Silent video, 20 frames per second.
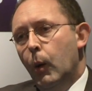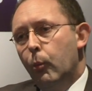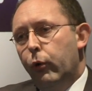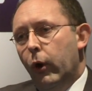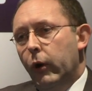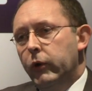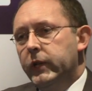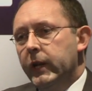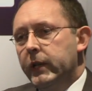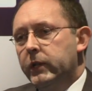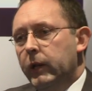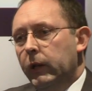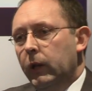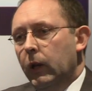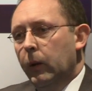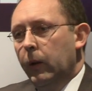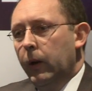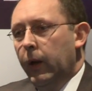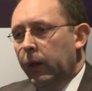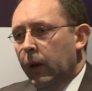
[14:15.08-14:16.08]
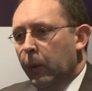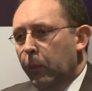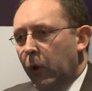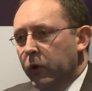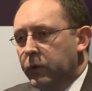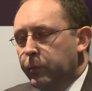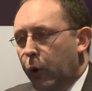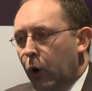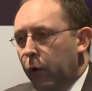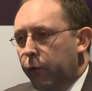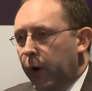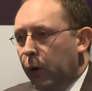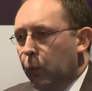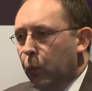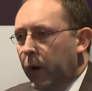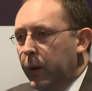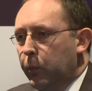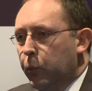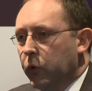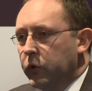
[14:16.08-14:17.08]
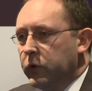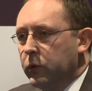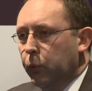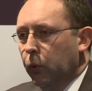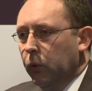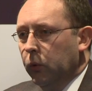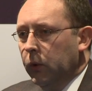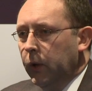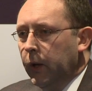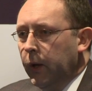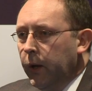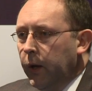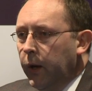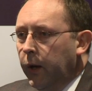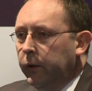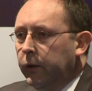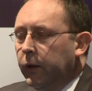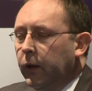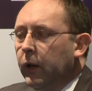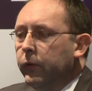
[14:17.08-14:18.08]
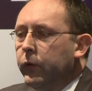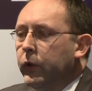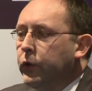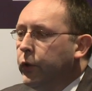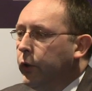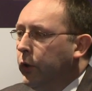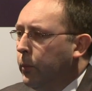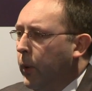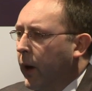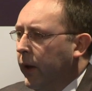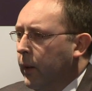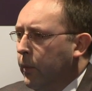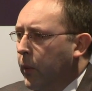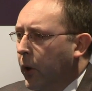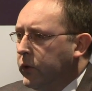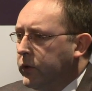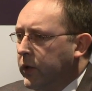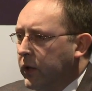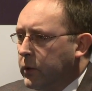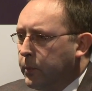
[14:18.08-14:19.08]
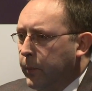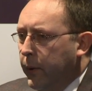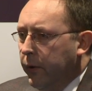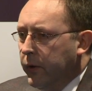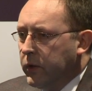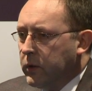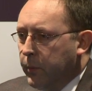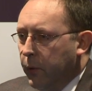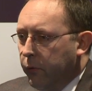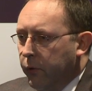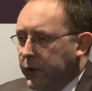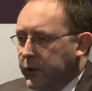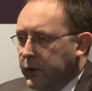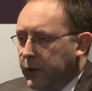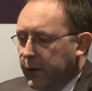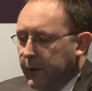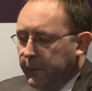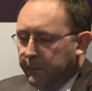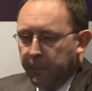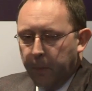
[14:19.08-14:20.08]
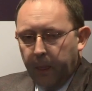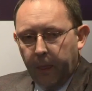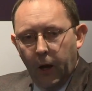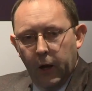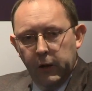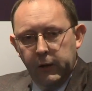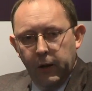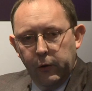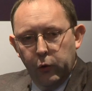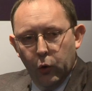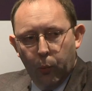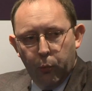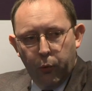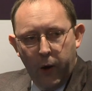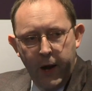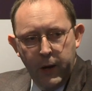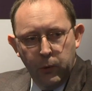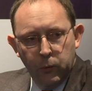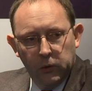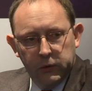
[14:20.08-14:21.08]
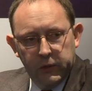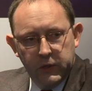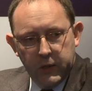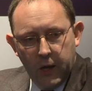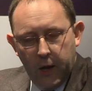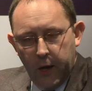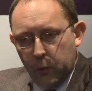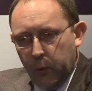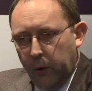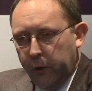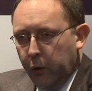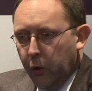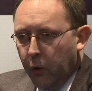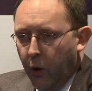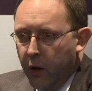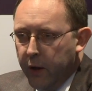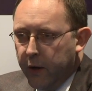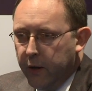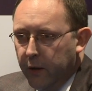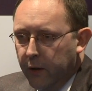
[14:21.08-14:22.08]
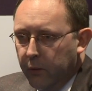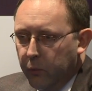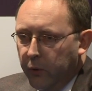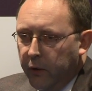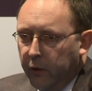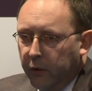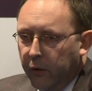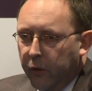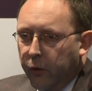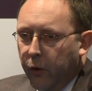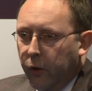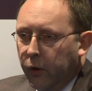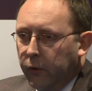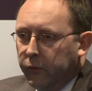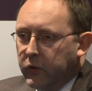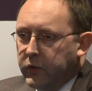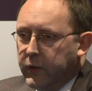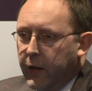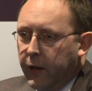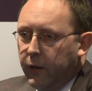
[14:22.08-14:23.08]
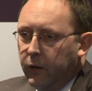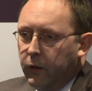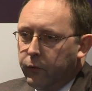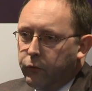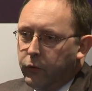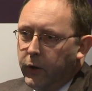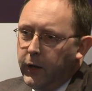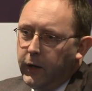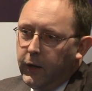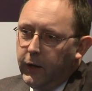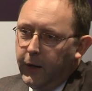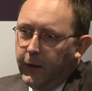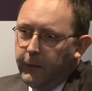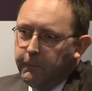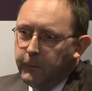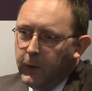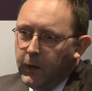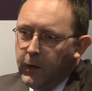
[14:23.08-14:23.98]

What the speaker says: processed in the most perfect way possible, and delivered to you by the most experienced barista. And yet your brain will decide whether you like it within a third of a second of drinking it.